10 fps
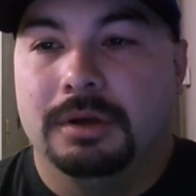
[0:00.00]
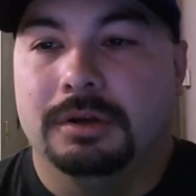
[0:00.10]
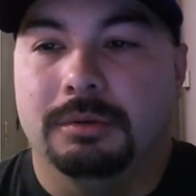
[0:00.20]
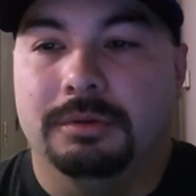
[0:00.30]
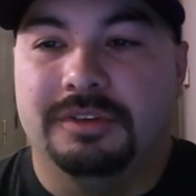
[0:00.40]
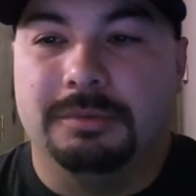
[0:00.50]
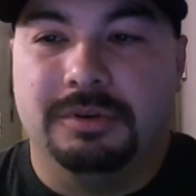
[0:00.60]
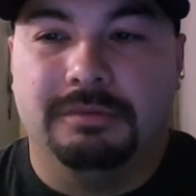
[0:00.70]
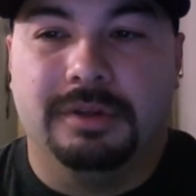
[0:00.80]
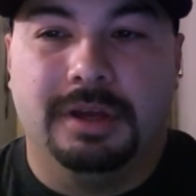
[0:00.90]
You know, with the
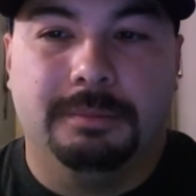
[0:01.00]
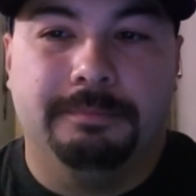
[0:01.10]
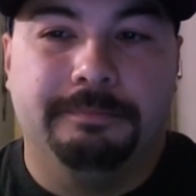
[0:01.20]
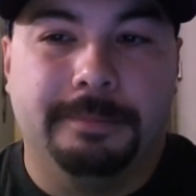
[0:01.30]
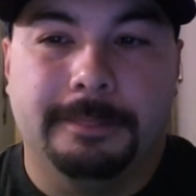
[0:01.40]
exception of them,